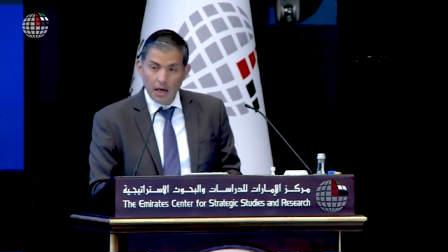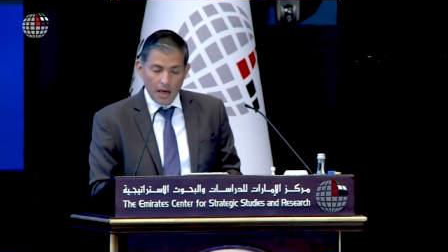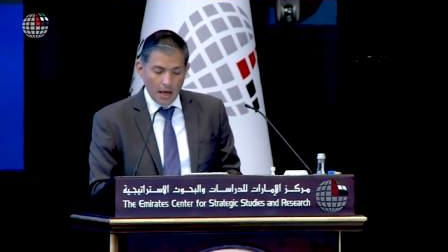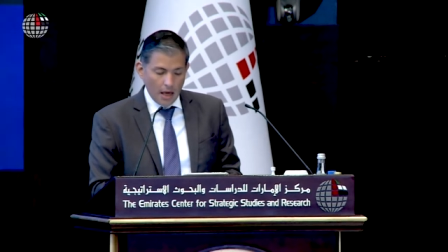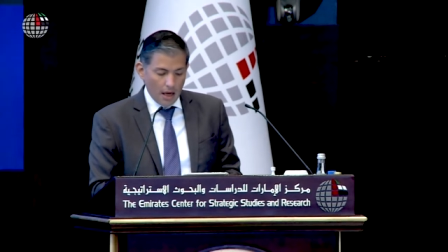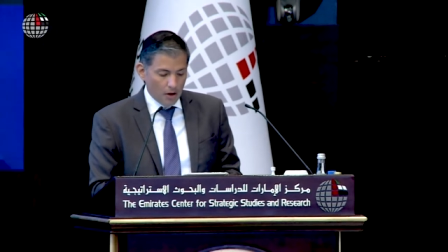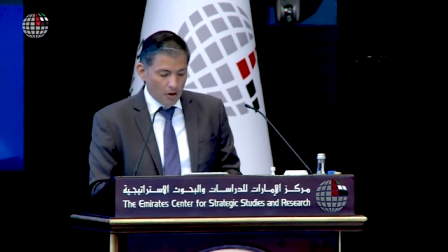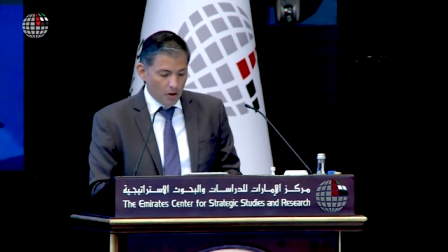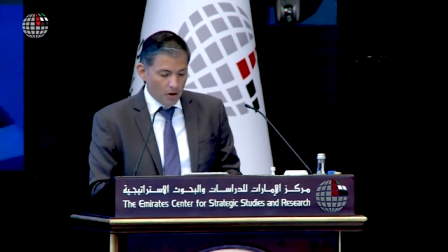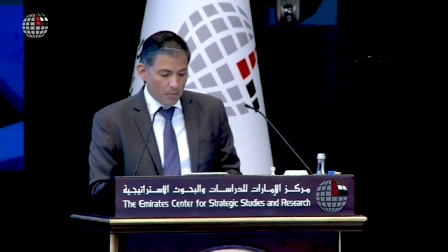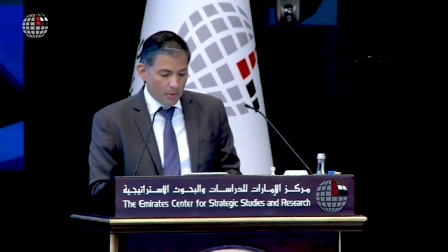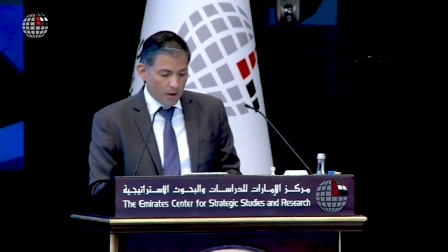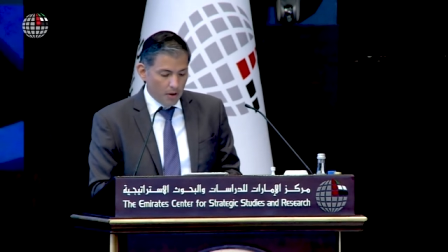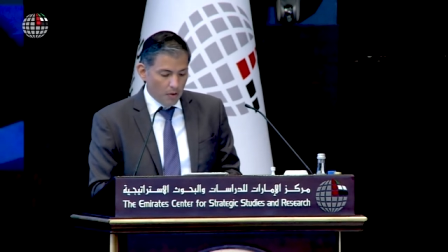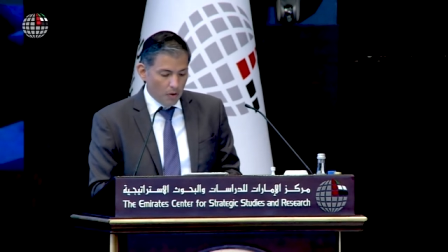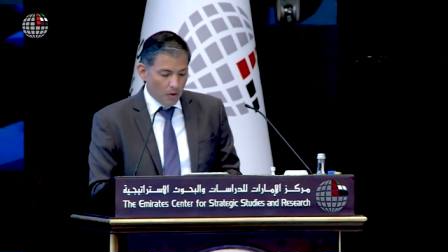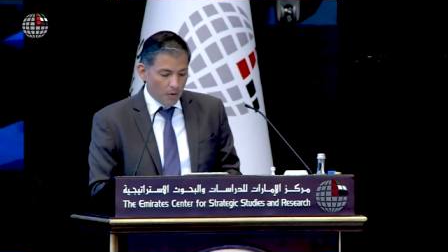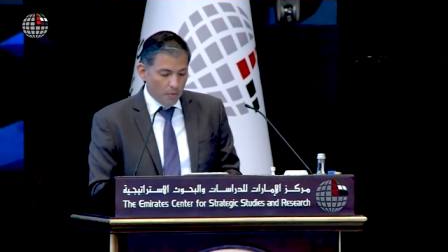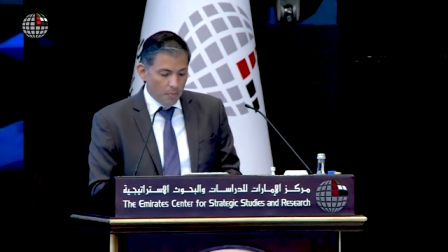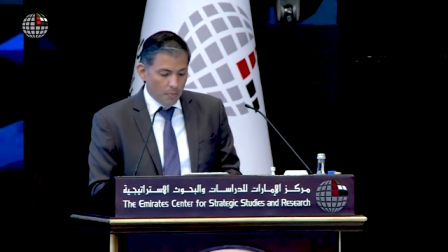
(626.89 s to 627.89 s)
economic
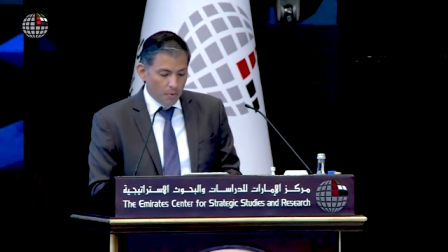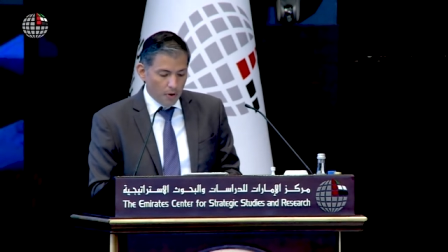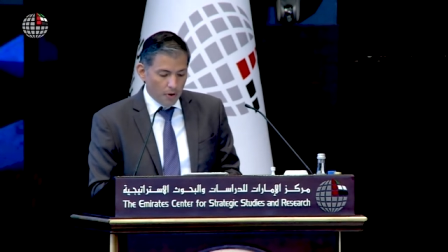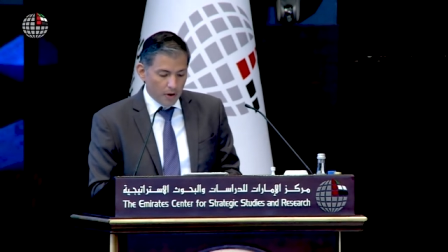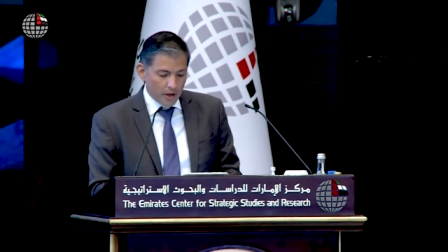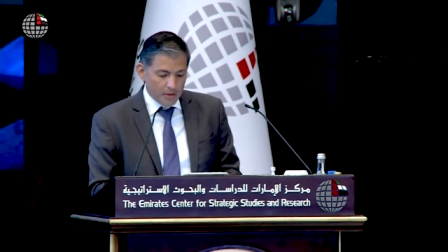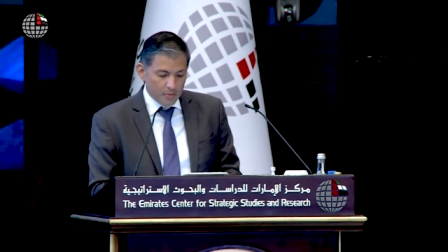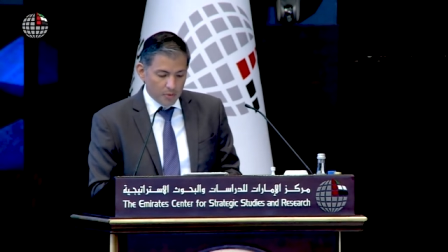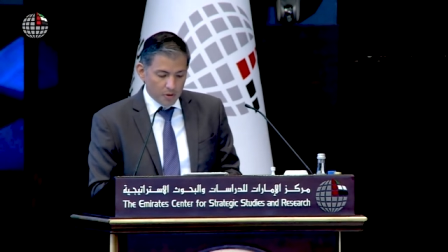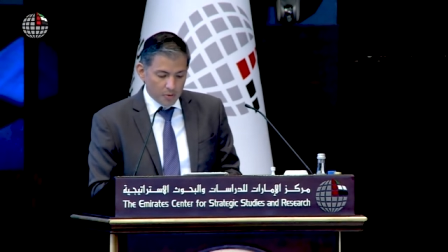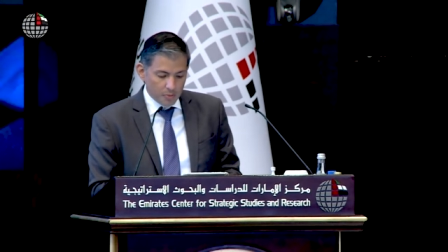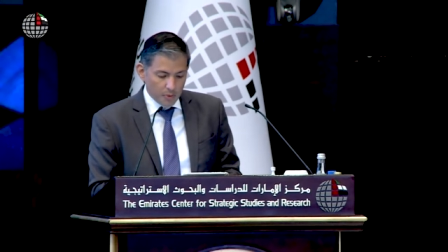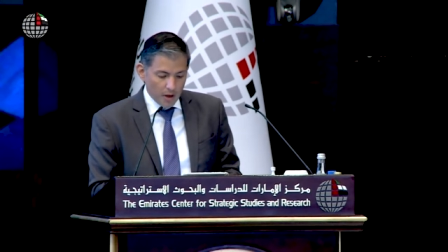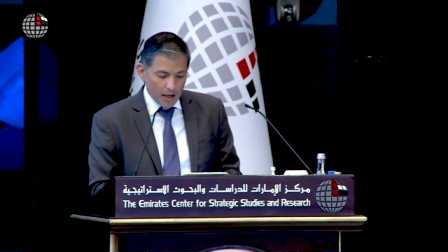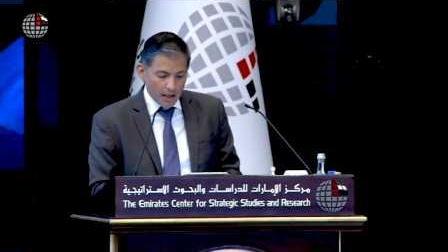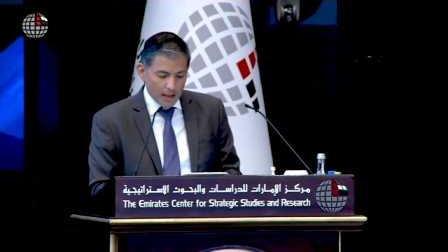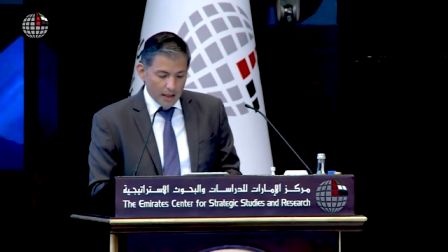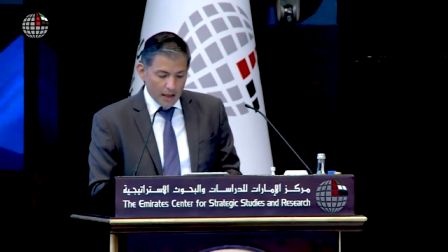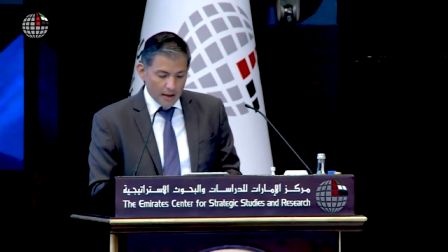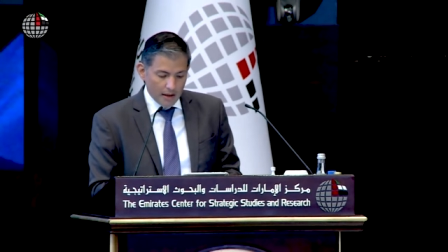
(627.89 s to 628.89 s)
growth, progress,
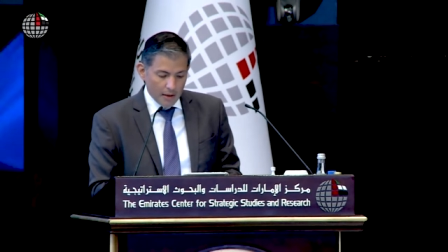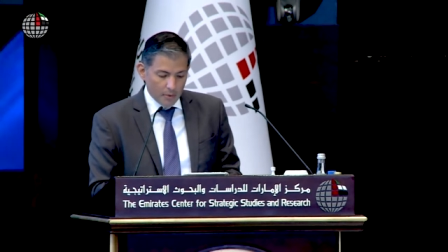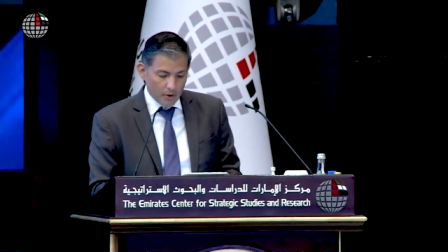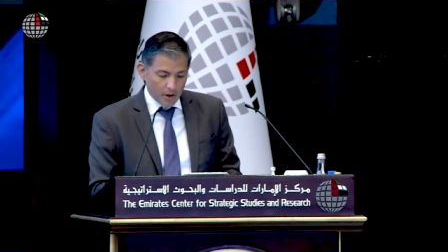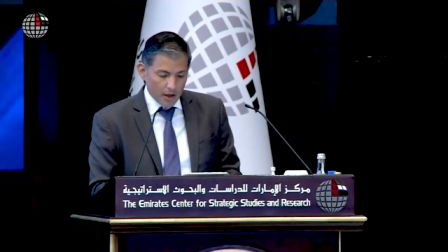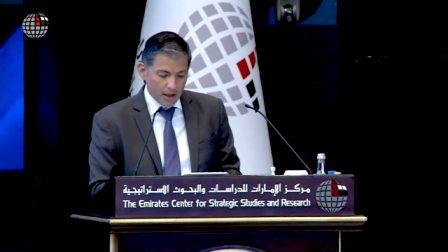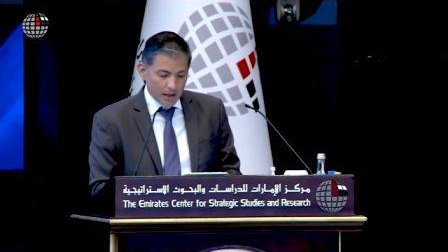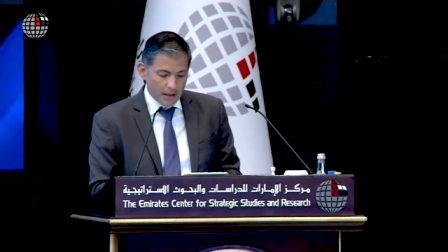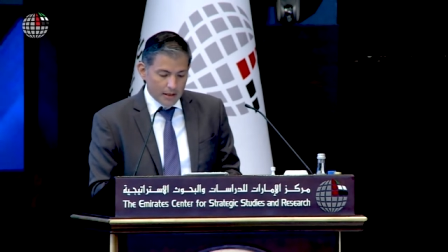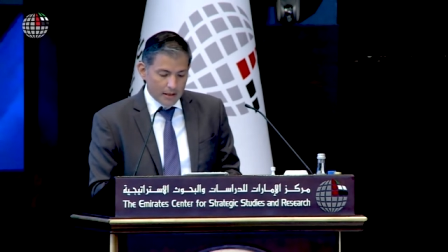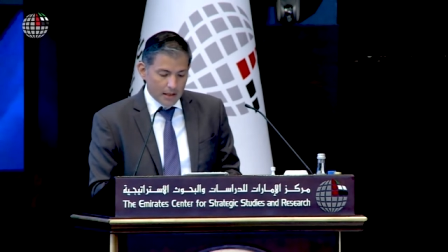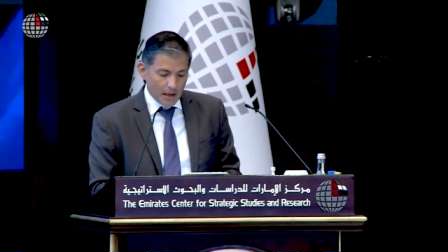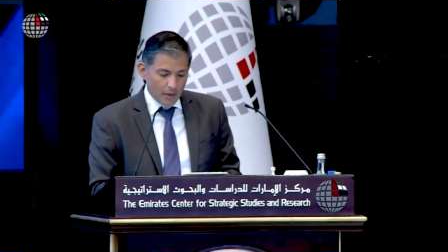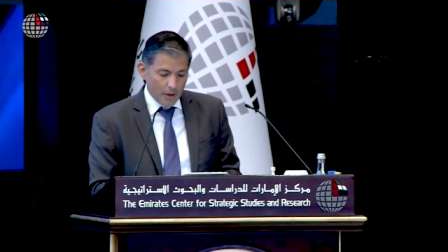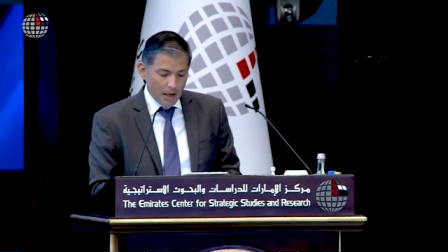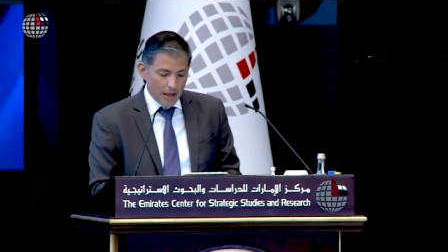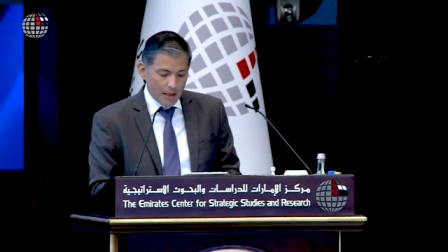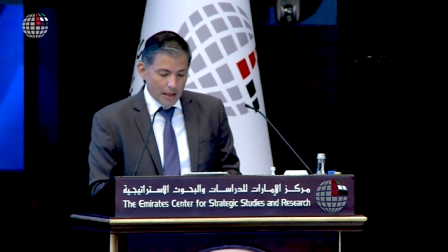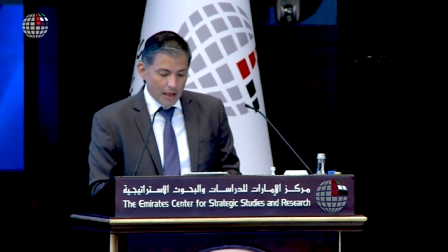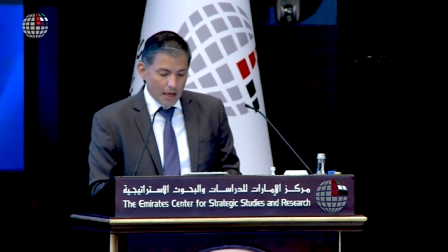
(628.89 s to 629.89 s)
prosperity, and democratic
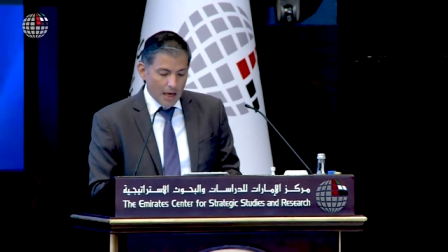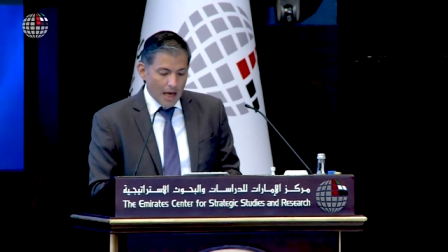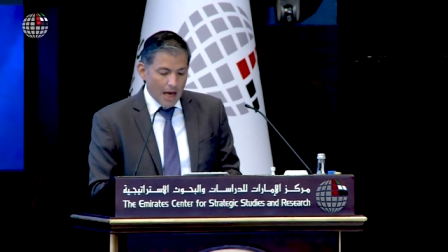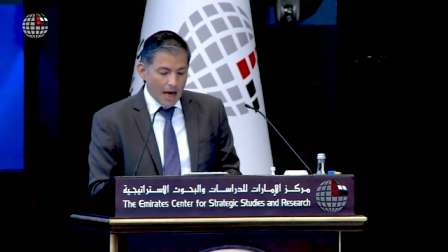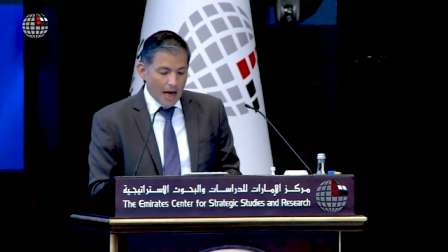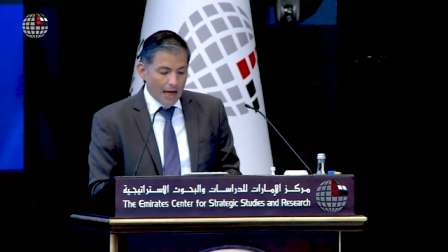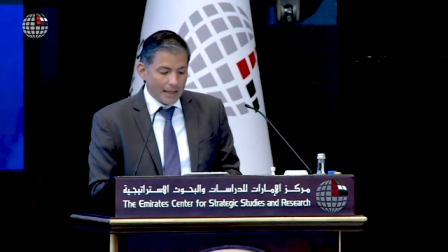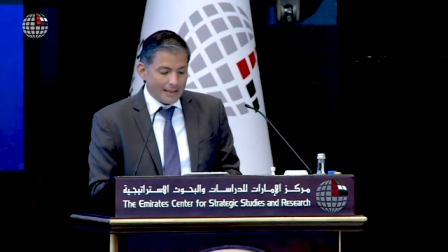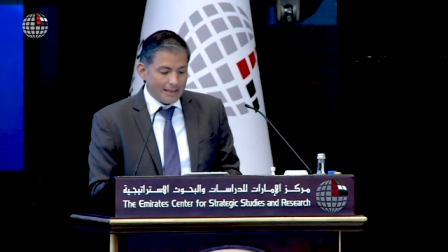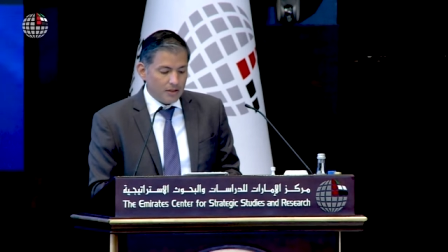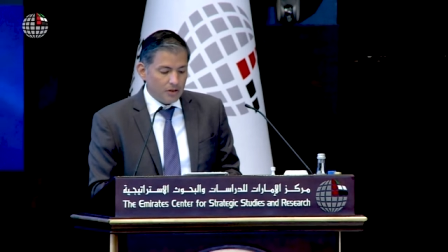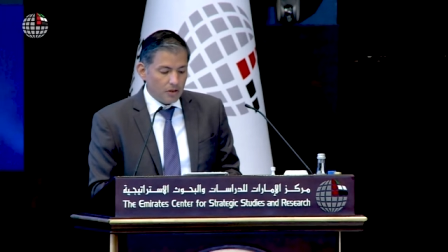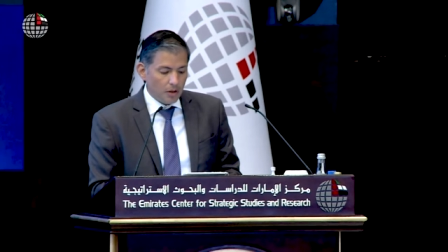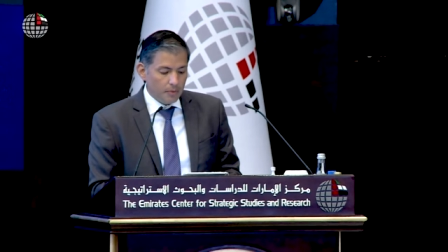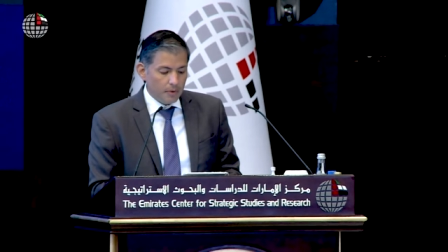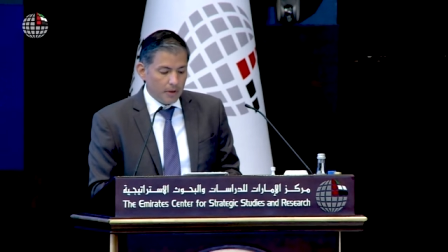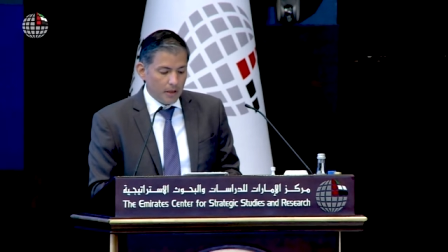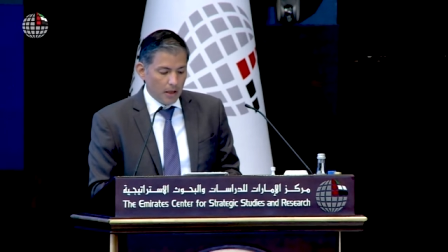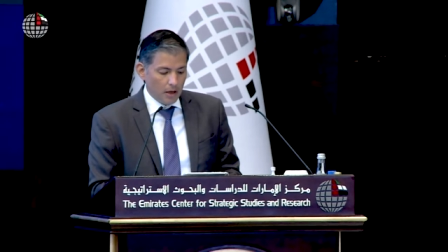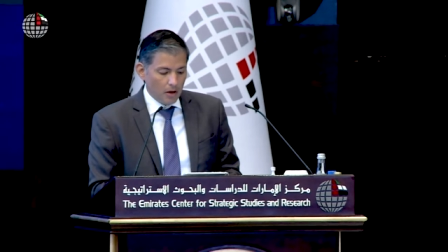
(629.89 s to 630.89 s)
stability had
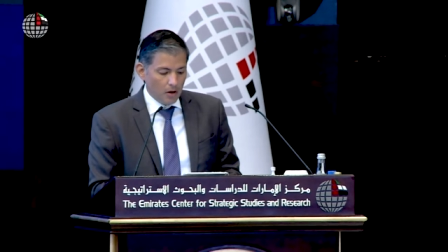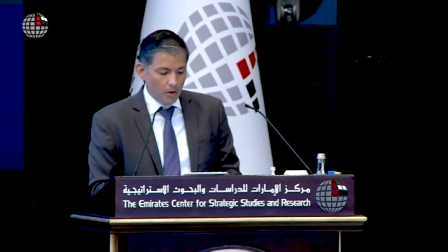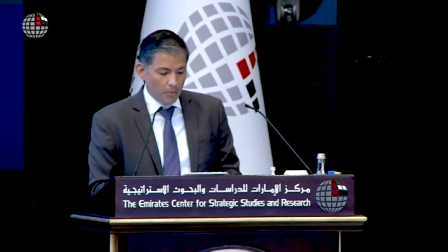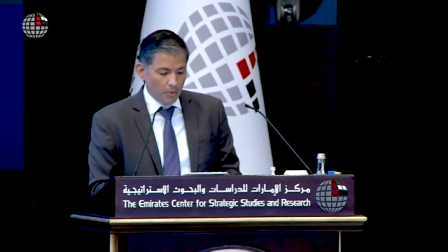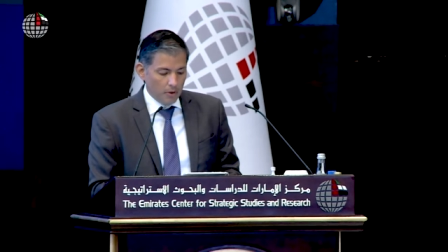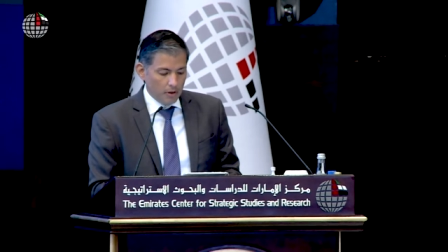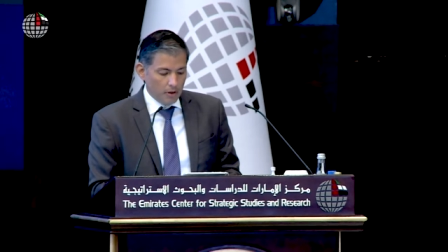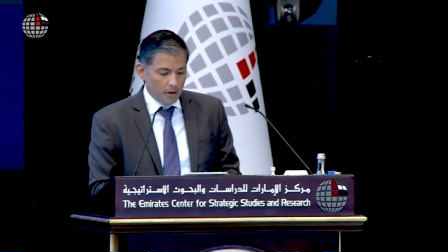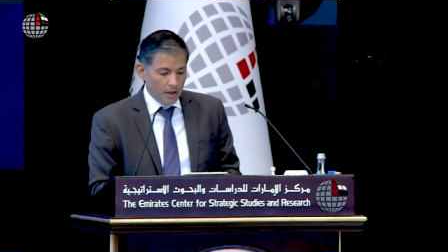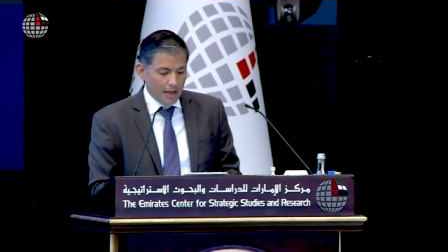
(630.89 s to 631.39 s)
something in common.